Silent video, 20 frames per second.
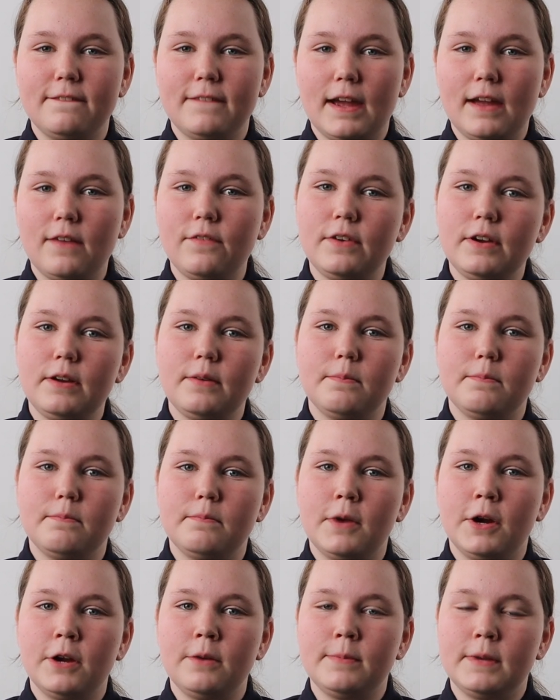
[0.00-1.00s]
favourite
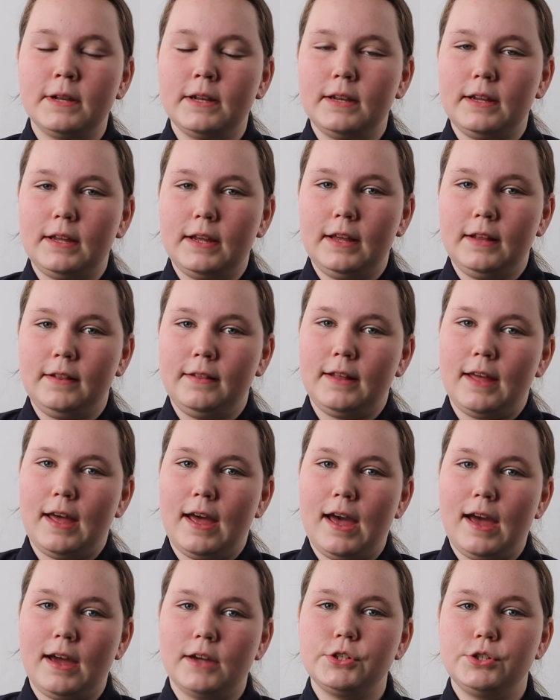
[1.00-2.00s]
moment in the
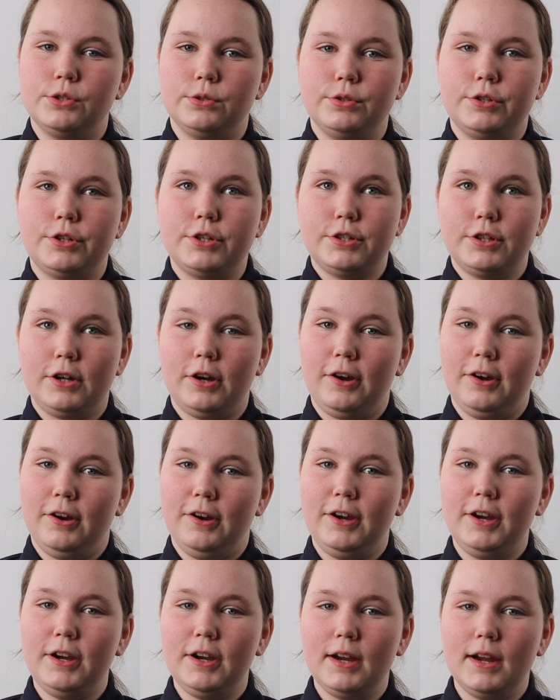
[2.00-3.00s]
actual
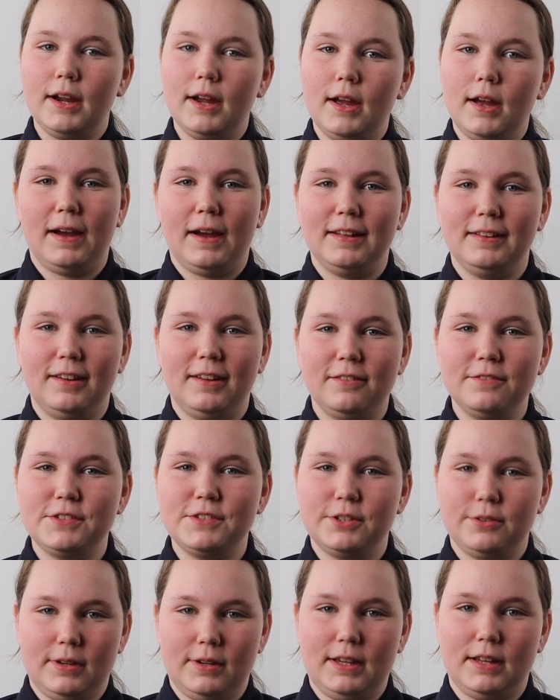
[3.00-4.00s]
show, I love
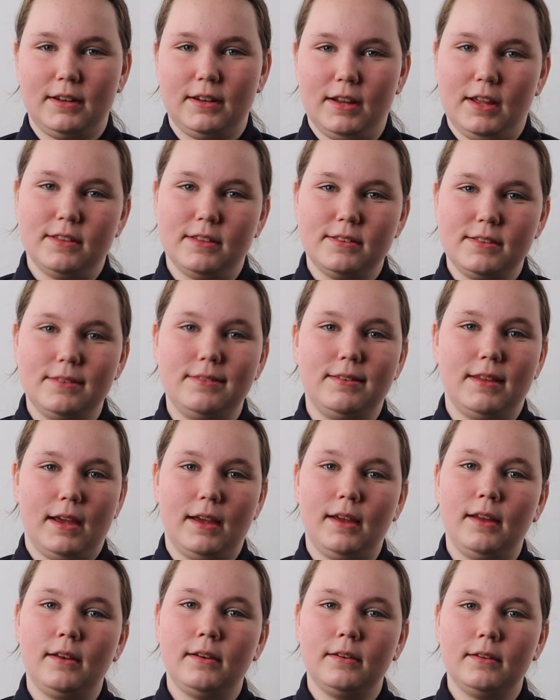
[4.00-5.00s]
Dewey and Ed's
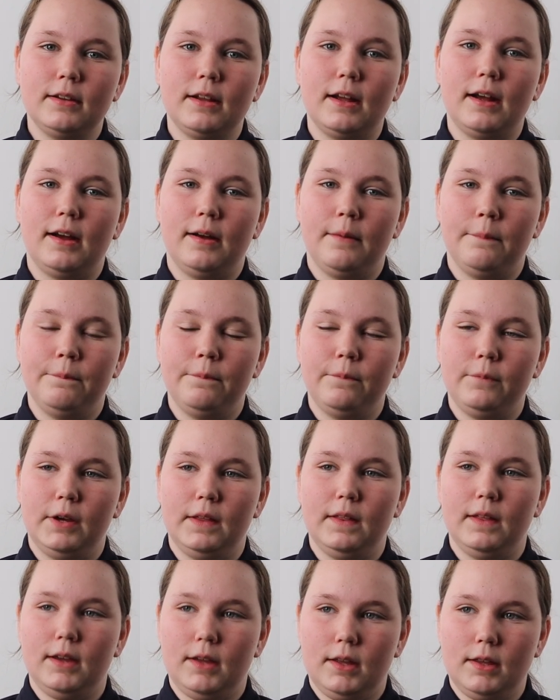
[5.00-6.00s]
scene
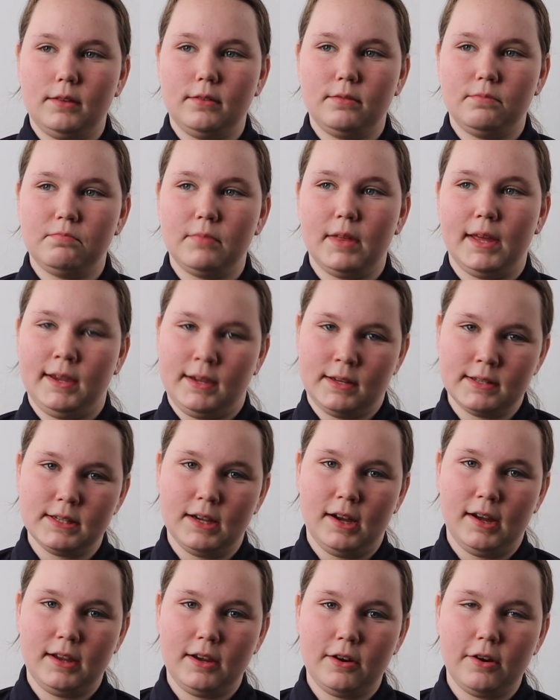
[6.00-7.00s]
where they're playing
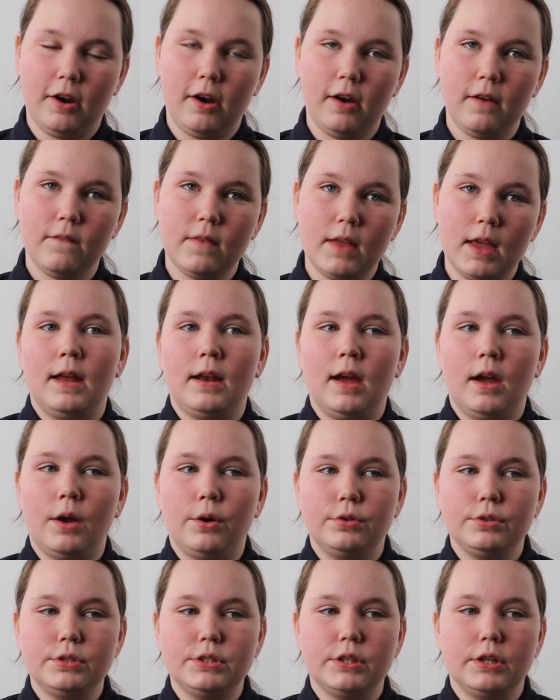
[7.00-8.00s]
Guitar Hero, and
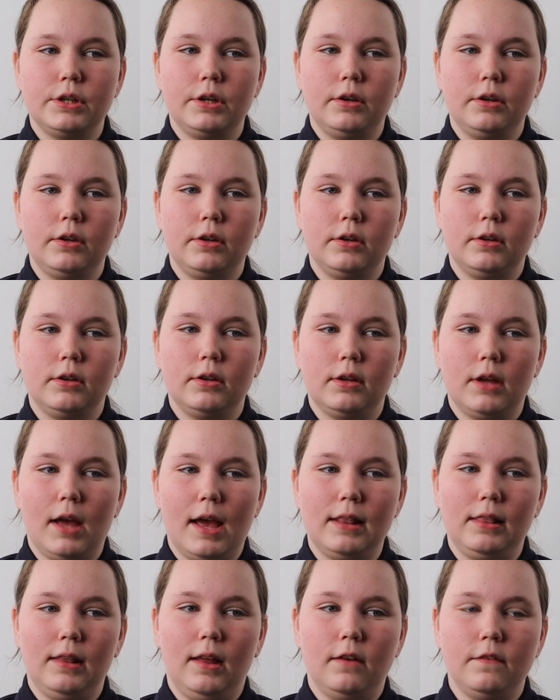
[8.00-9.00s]
I
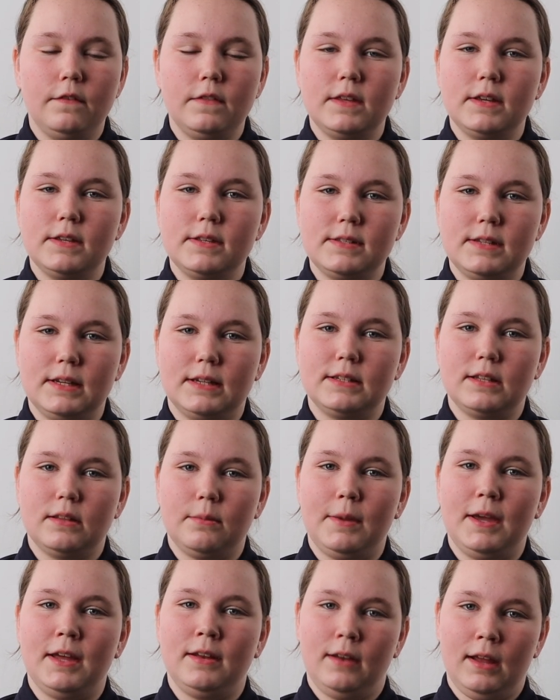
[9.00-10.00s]
love the Stick to
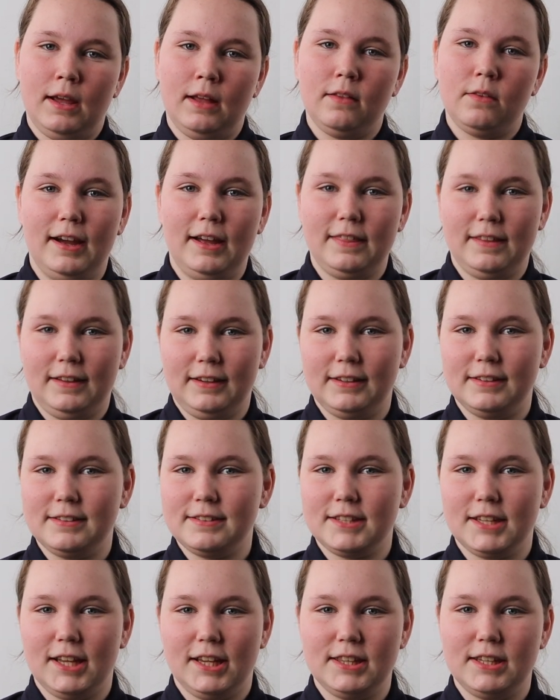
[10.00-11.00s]
the Man dance. I think
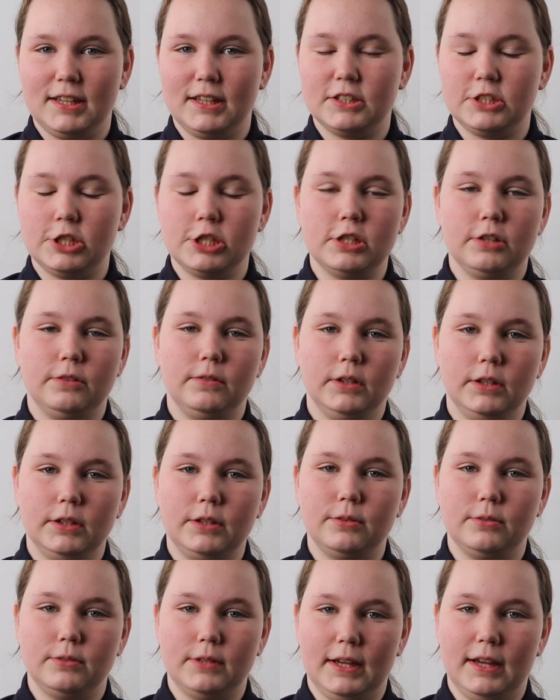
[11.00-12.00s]
it's just a really
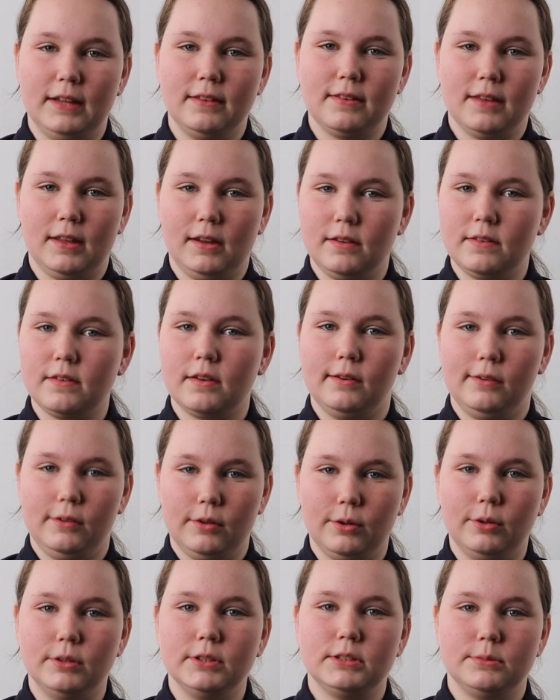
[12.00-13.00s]
cool dance and it's going to
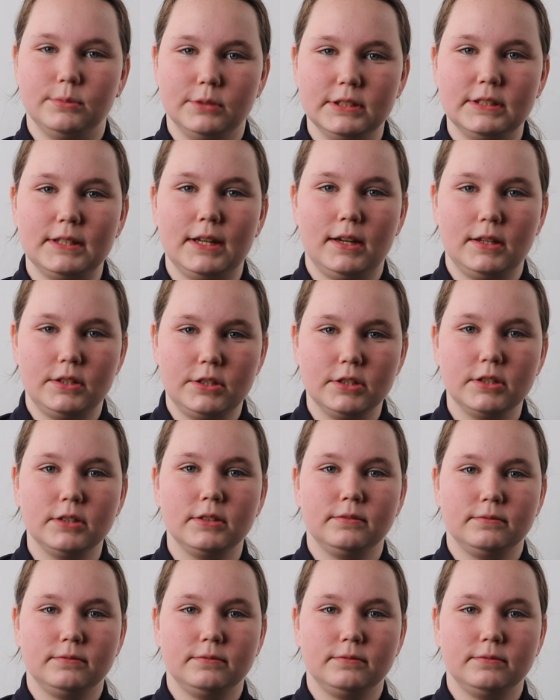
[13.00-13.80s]
look awesome on stage.